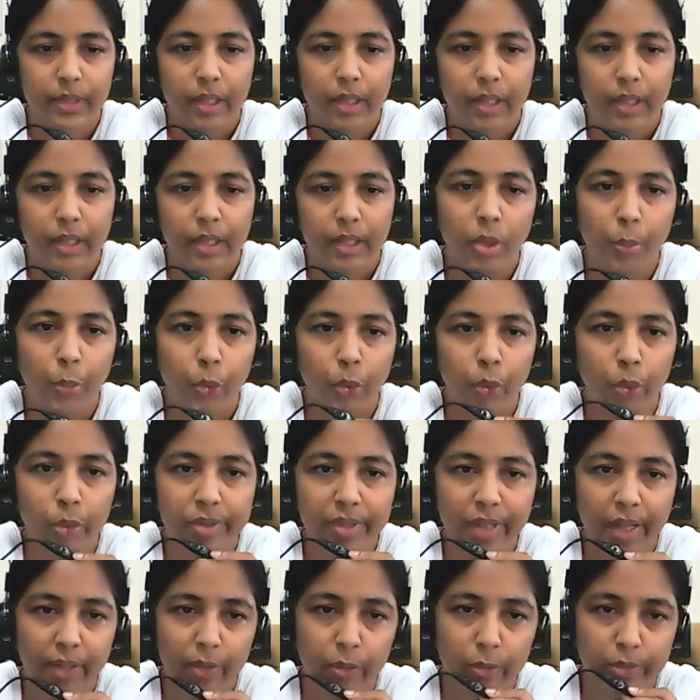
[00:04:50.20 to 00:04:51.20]
So the
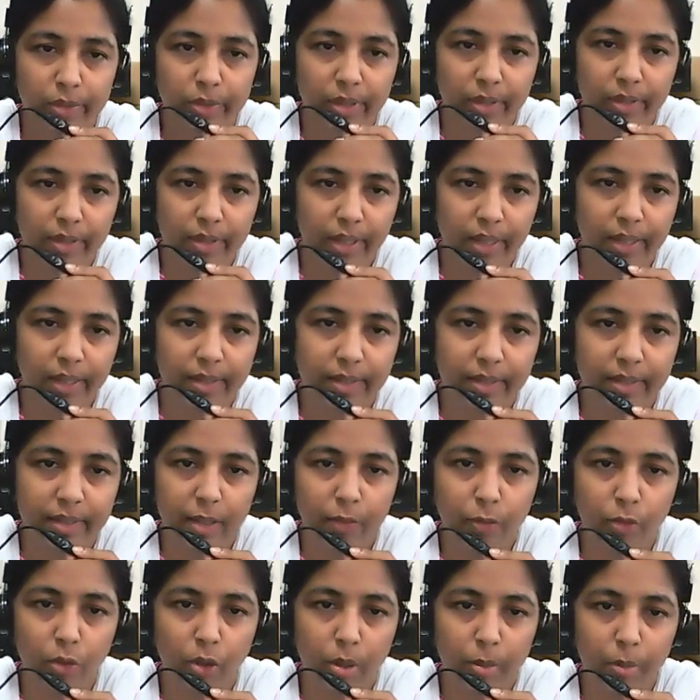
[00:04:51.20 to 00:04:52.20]
photocytosis is the
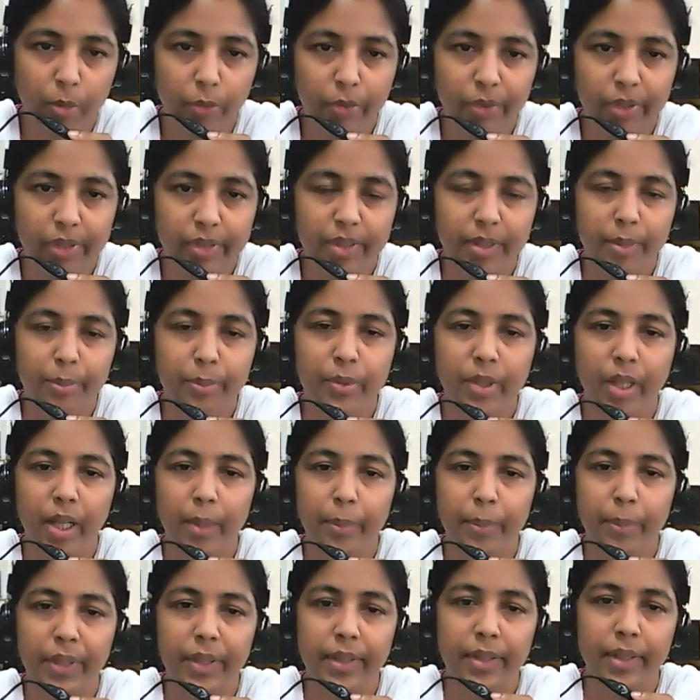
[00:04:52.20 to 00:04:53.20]
form of
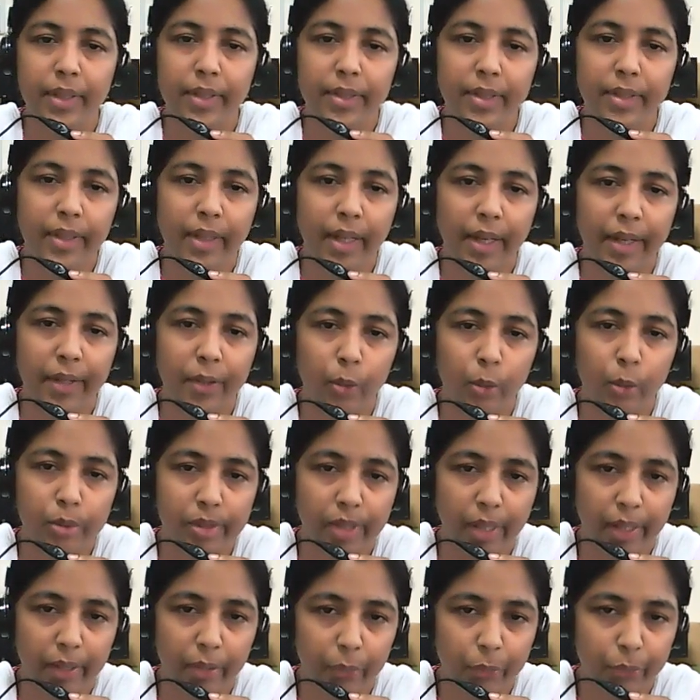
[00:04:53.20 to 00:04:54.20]
receptor-mediated
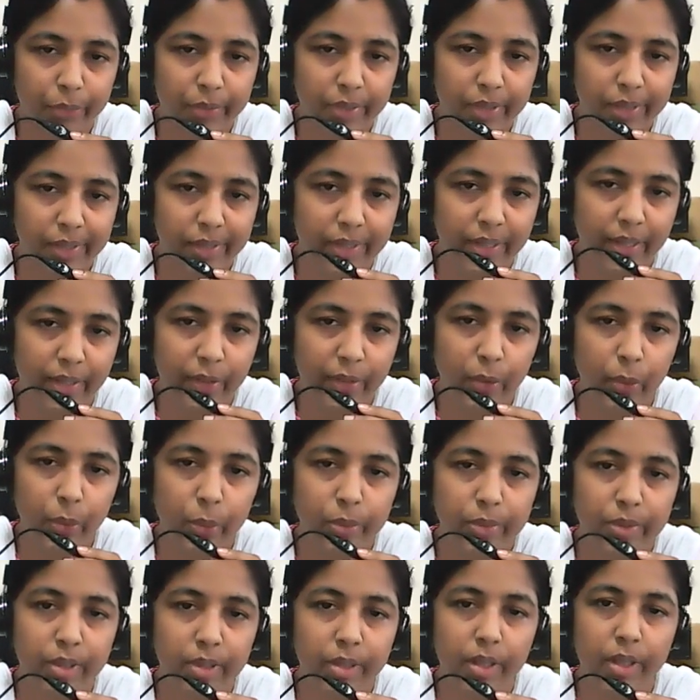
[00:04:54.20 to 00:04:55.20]
endocytosis that
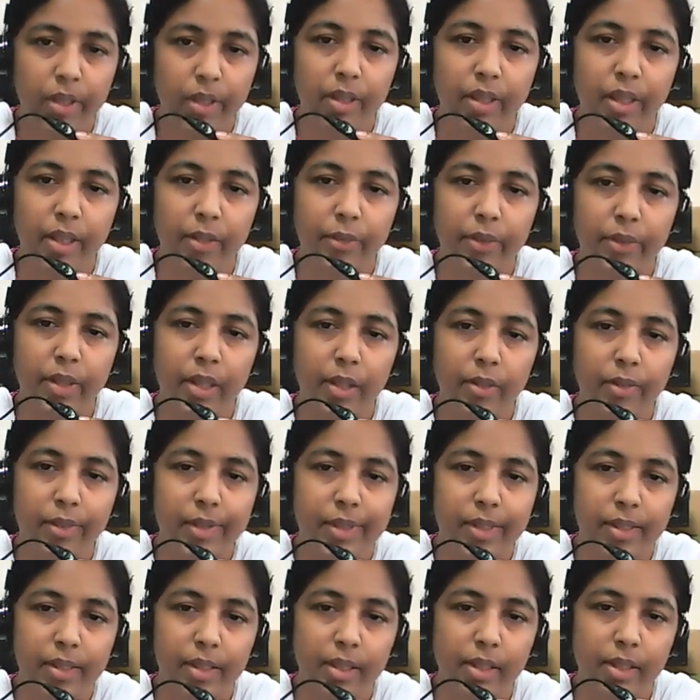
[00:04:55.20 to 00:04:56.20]
use the clevellar
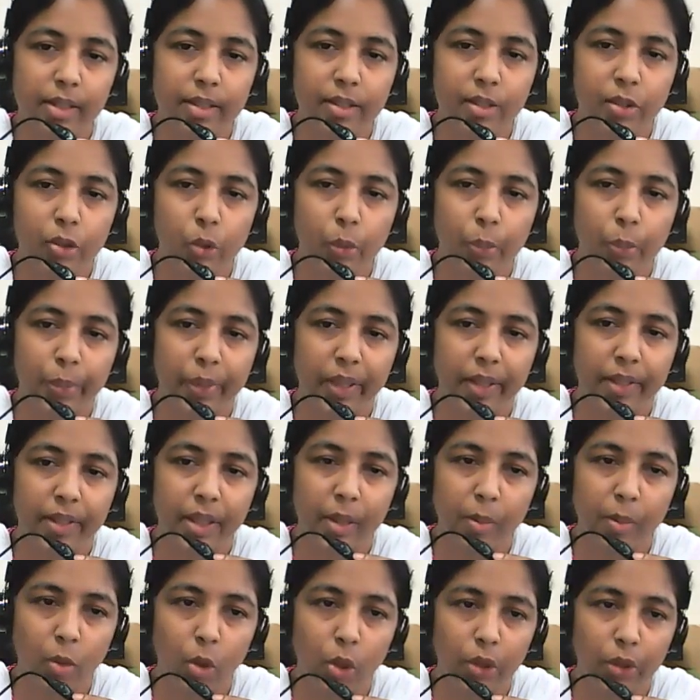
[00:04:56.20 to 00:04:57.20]
vesicles to bring
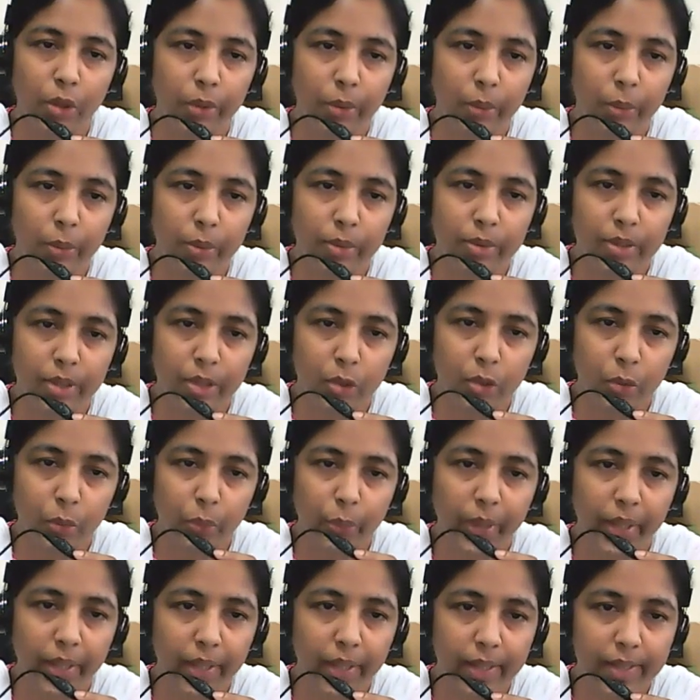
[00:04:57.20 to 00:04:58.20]
the molecules into
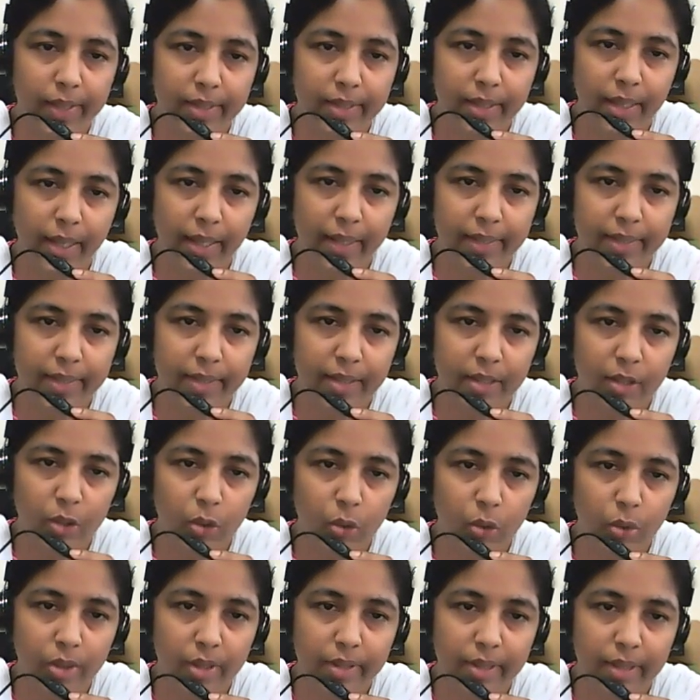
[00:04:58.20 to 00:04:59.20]
various sites
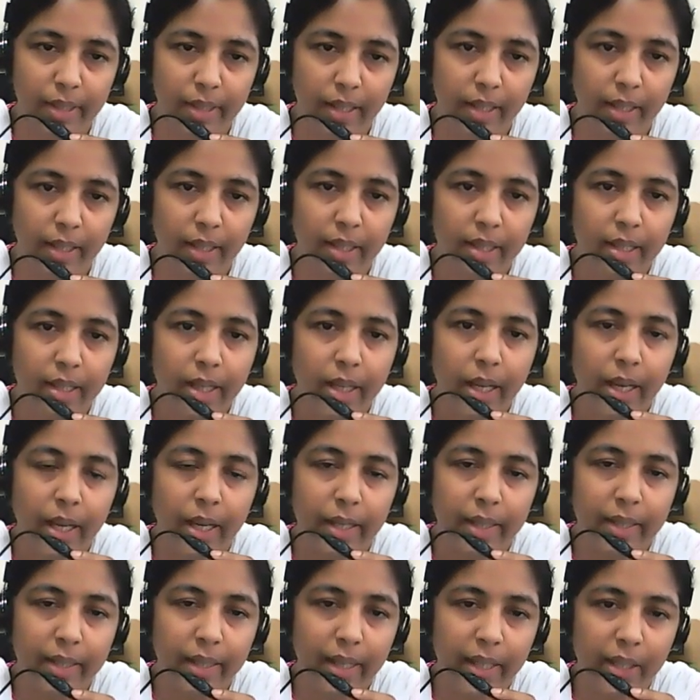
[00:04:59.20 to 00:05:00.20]
into the cell
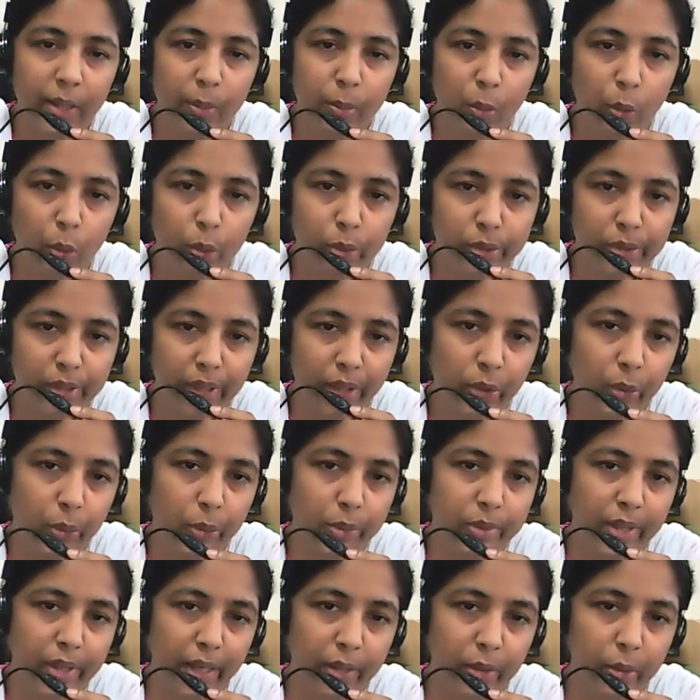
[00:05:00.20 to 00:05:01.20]
Unlike most
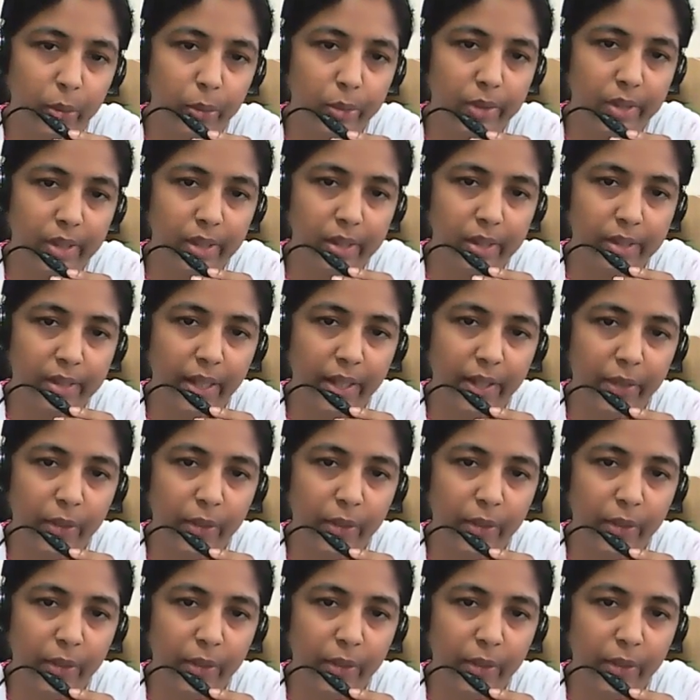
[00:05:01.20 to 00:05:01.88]
endocytosis that